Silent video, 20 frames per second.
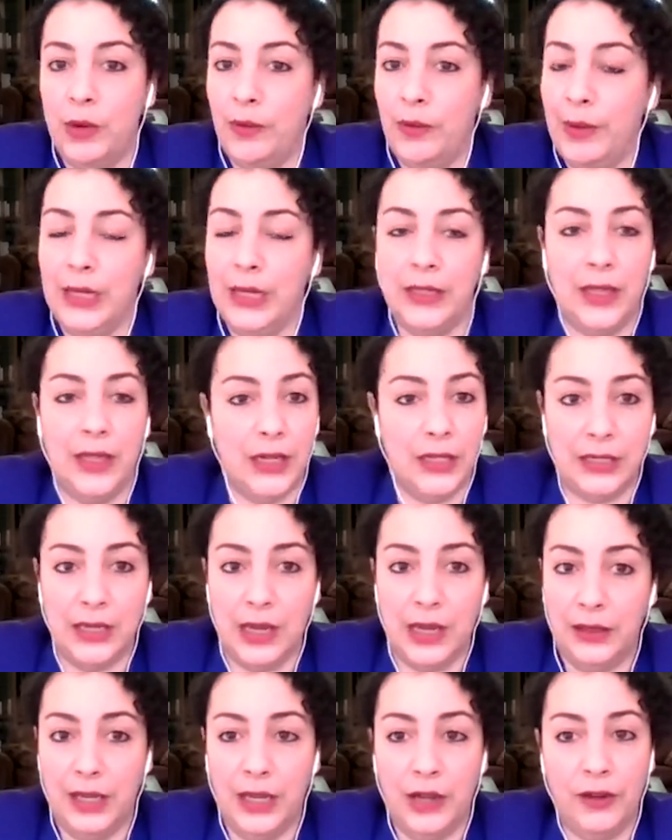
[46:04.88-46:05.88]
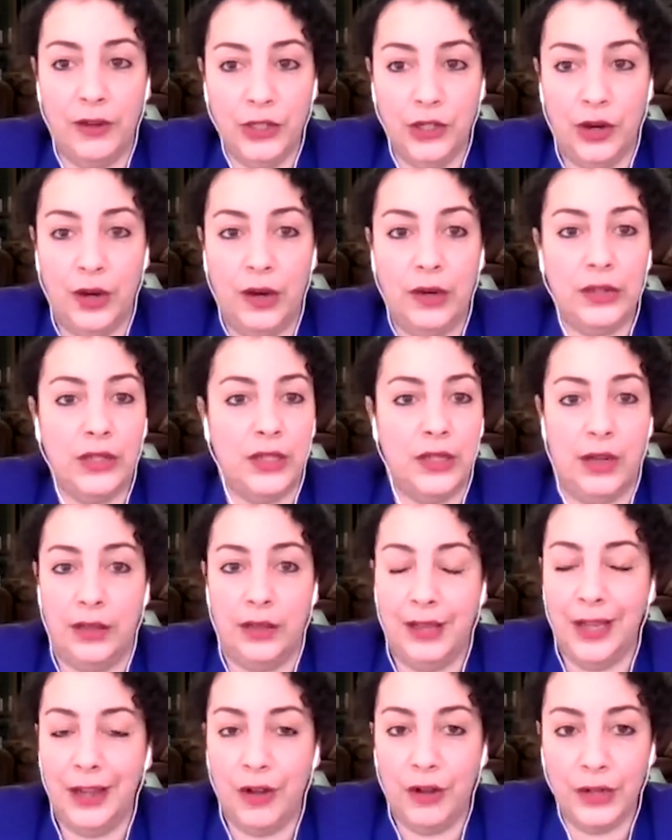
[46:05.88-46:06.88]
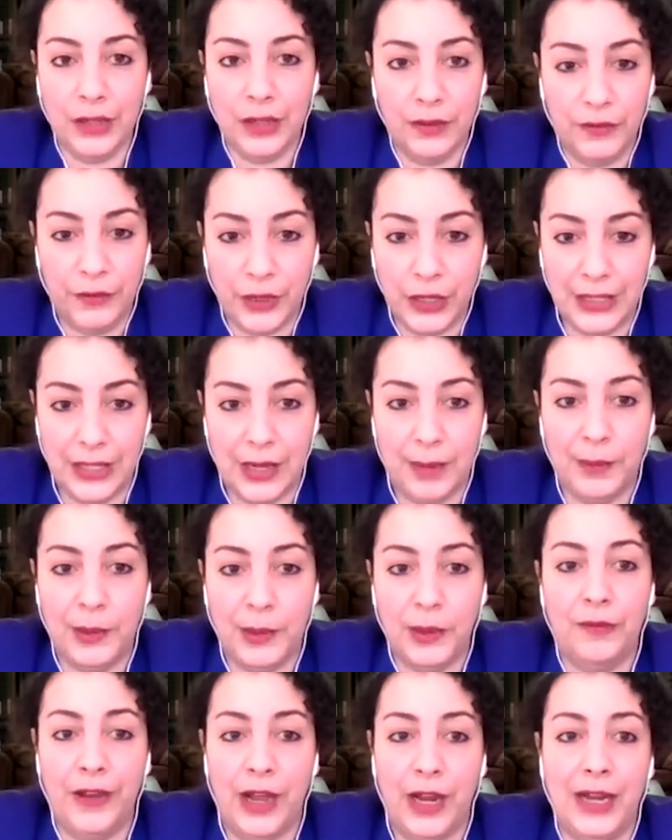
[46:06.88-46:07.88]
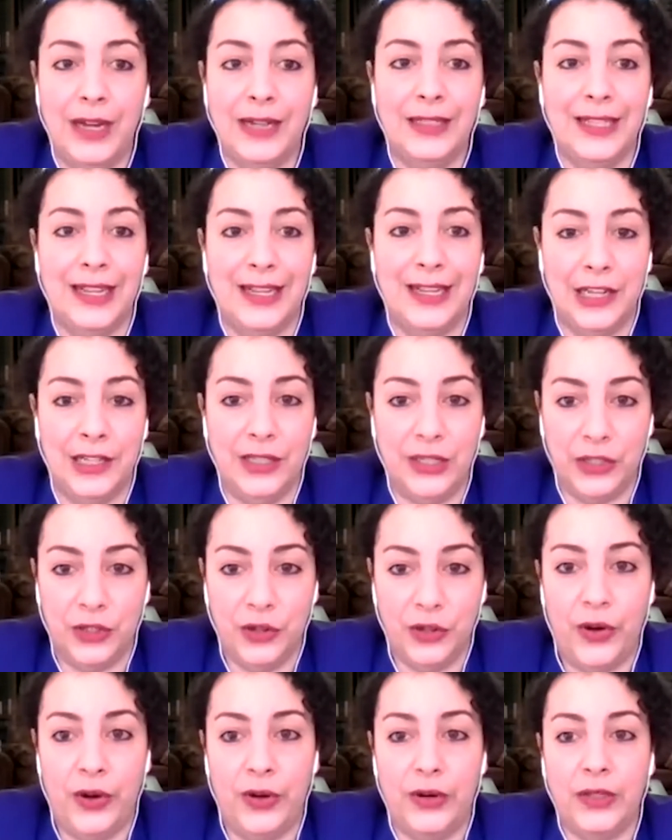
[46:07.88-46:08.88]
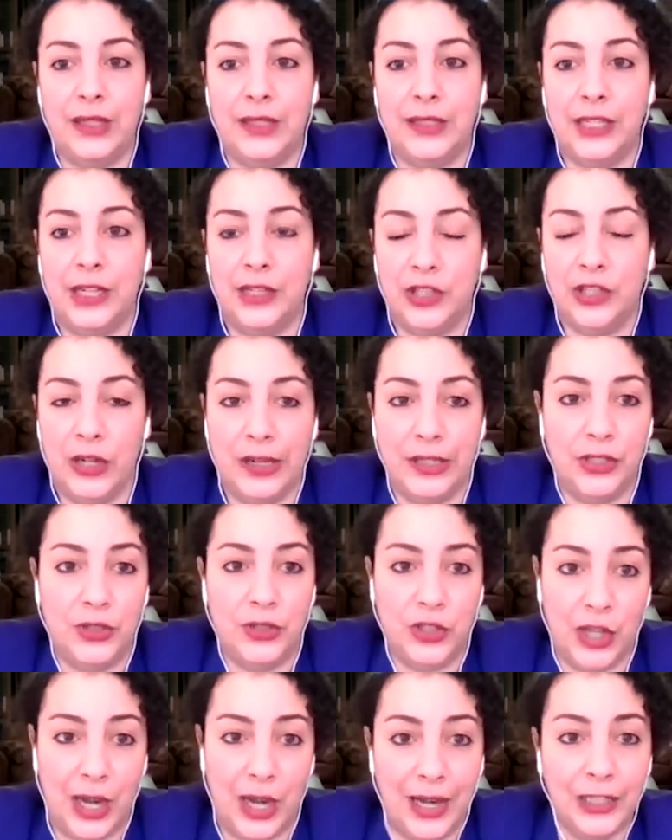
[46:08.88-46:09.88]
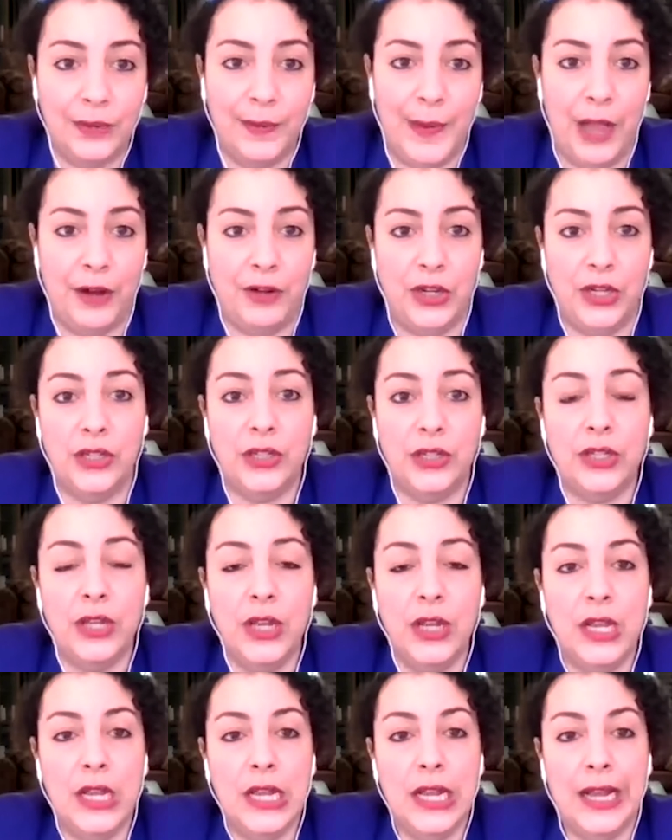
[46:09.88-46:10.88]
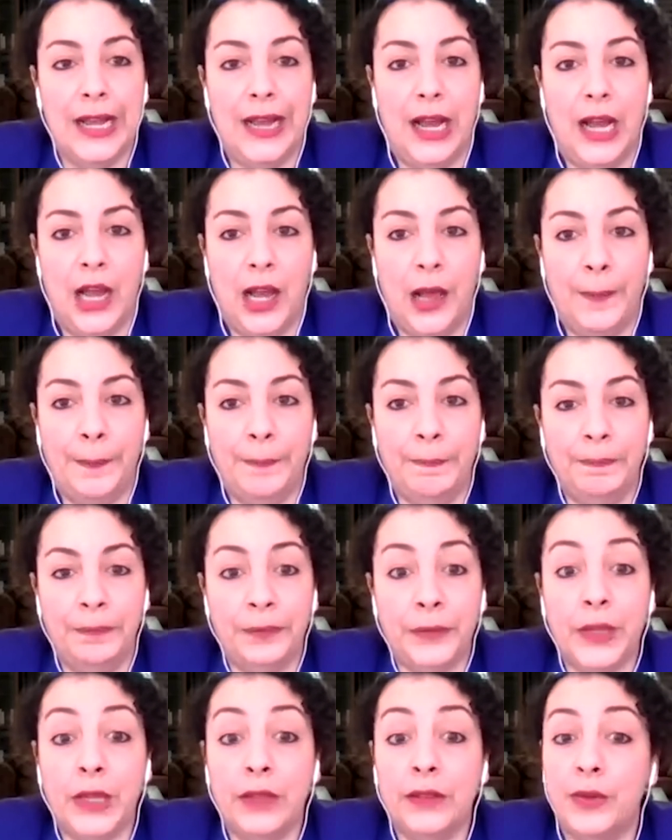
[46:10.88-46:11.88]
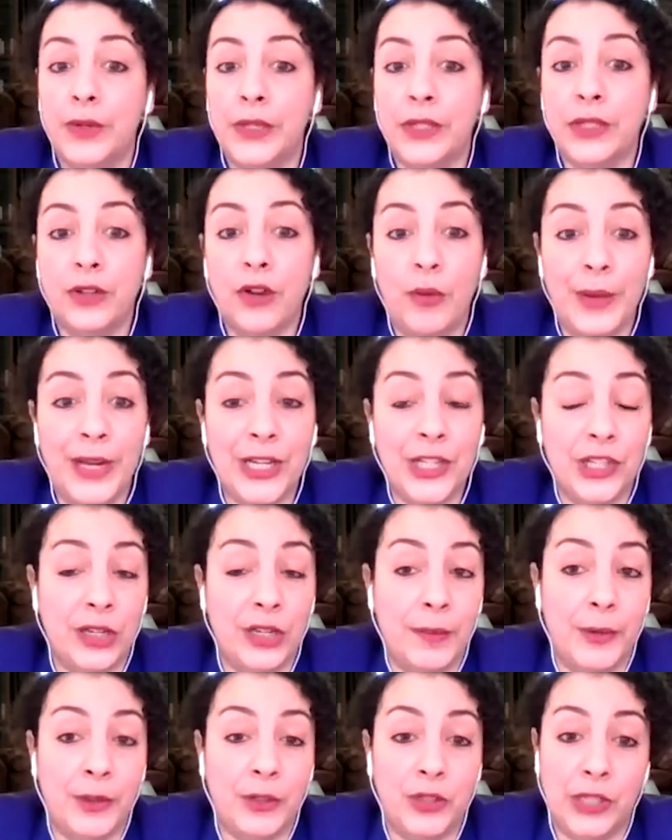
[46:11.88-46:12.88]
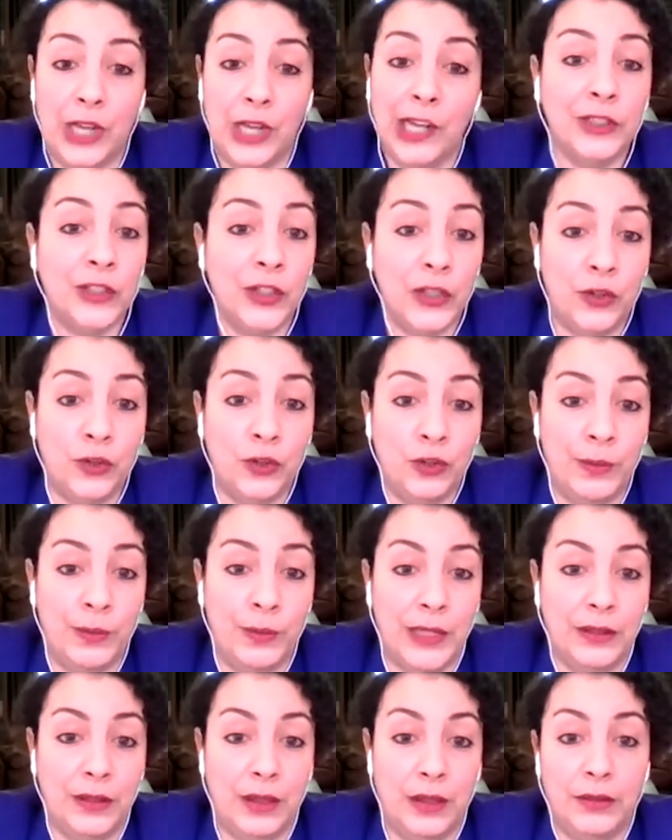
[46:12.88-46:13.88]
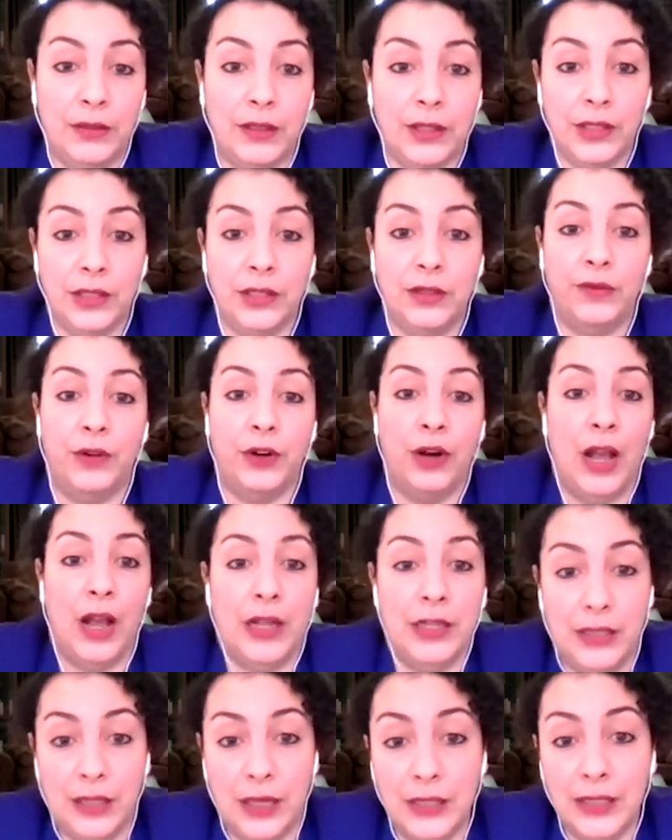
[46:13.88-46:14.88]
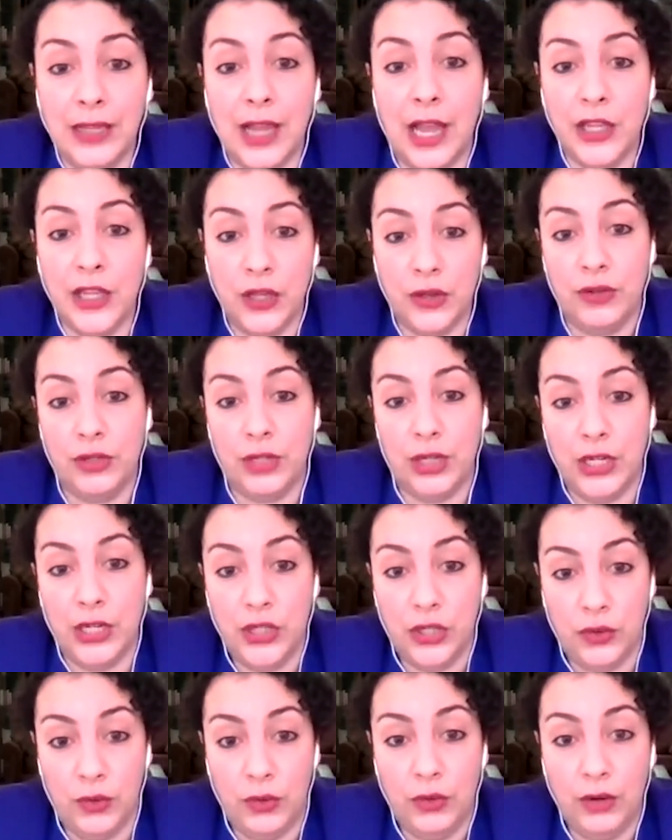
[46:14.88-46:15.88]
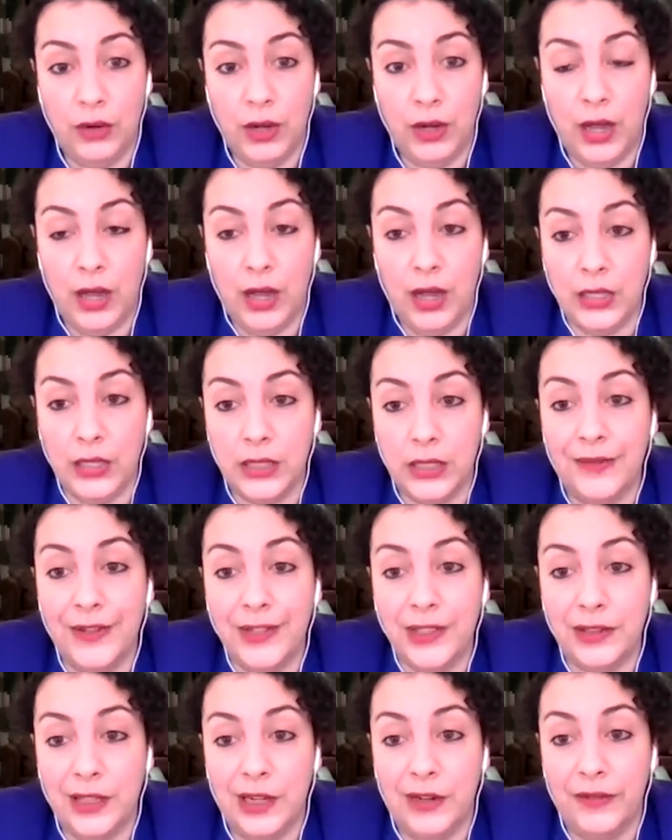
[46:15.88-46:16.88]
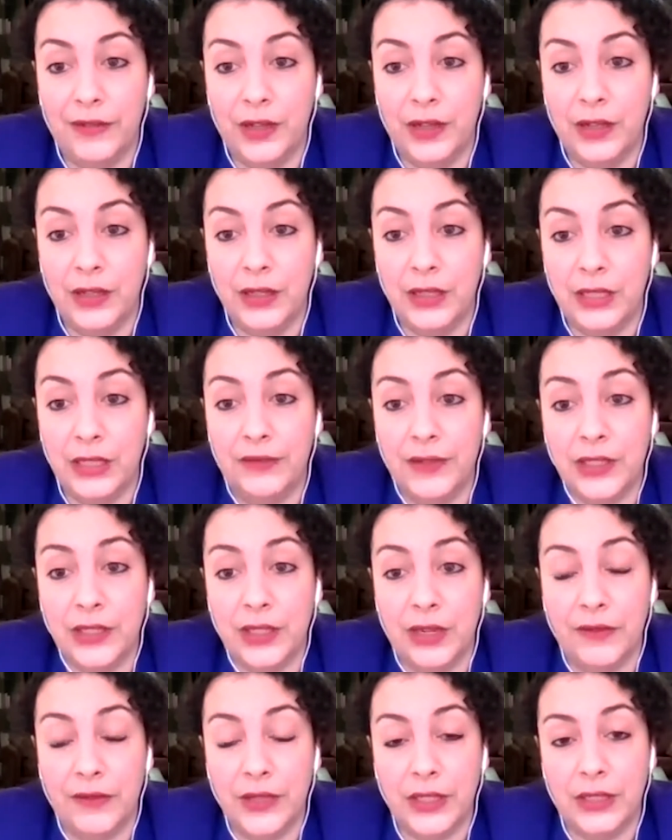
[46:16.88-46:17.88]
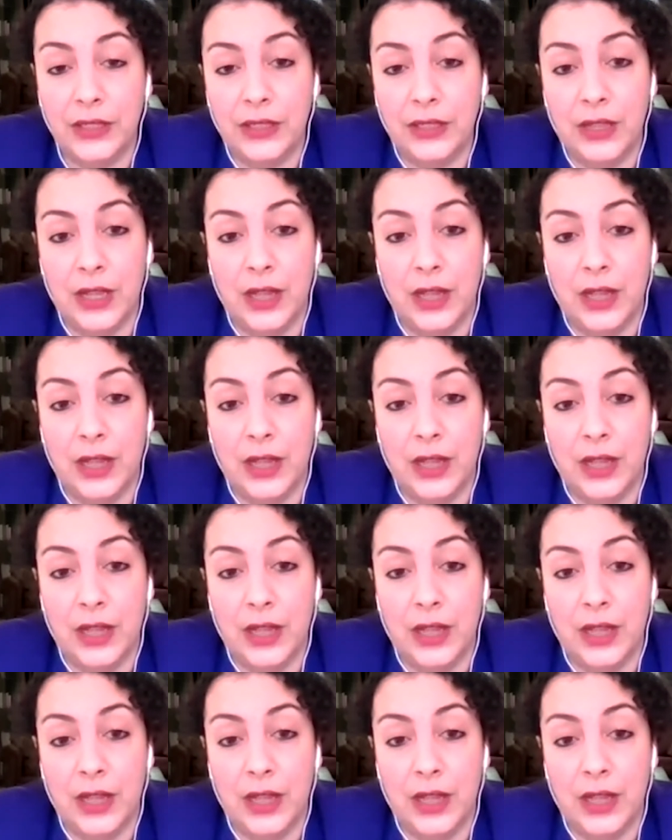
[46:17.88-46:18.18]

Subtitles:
women. There is nothing on girls, nothing on, for example, violence against girls, such as child marriage. There was no mention about child recruitment, and this is for us is a huge issue. Civil service